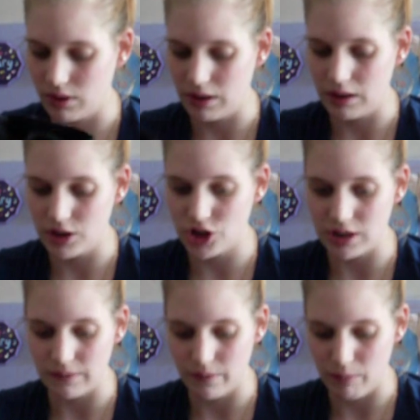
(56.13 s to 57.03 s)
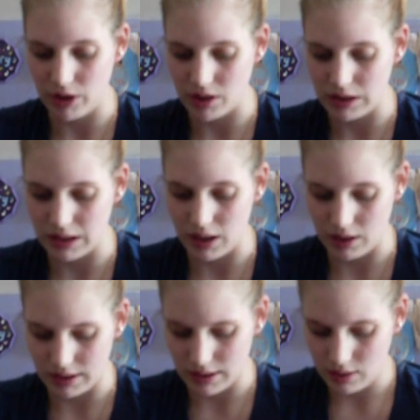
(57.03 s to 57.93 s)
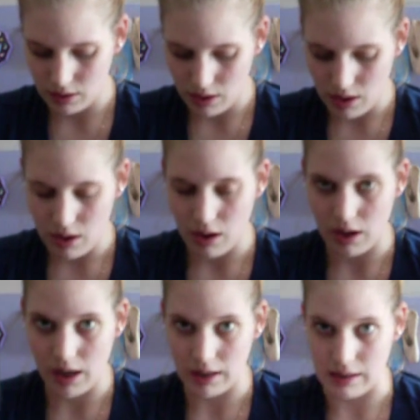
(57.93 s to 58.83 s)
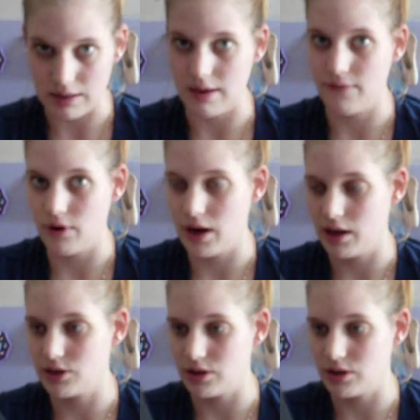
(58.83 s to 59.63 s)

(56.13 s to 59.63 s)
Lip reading: and it's just for emergencies. I got this after I had